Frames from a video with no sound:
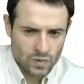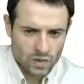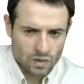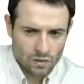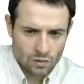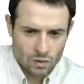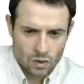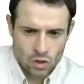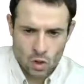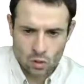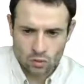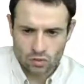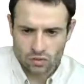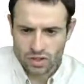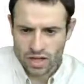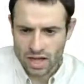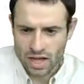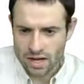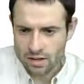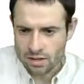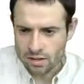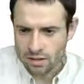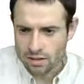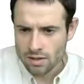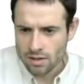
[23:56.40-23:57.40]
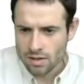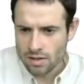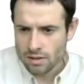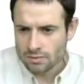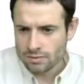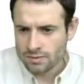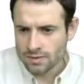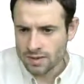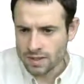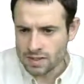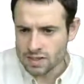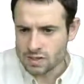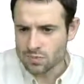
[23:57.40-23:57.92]
Note again,
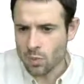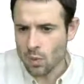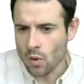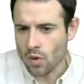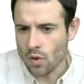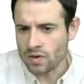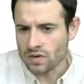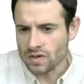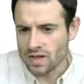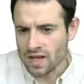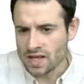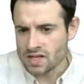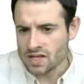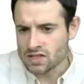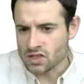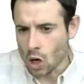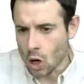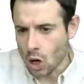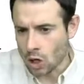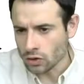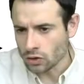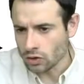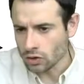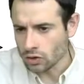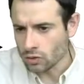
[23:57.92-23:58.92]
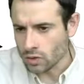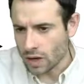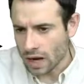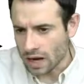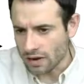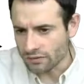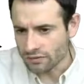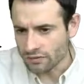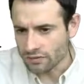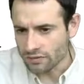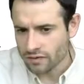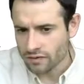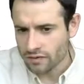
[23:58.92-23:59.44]
this point is on the
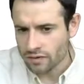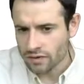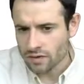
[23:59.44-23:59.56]
graph,